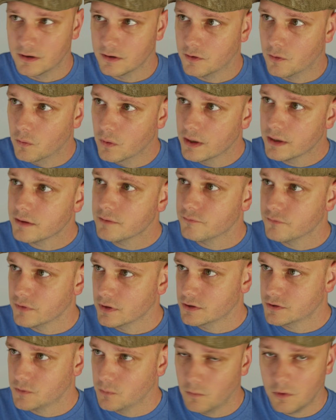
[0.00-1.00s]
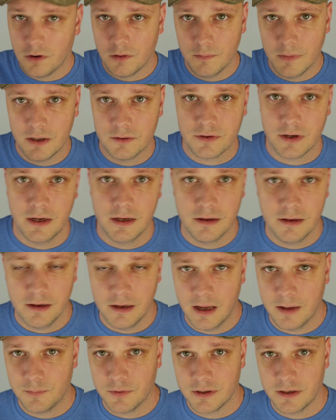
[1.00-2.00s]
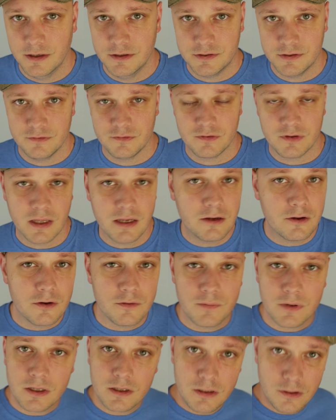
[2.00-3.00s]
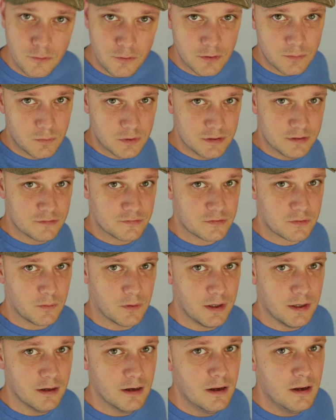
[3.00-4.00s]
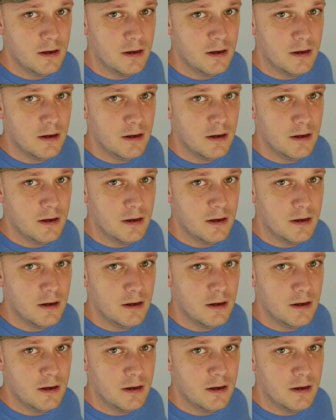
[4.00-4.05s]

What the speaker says: quick flush wall mount hanging applications they could have included with this screen,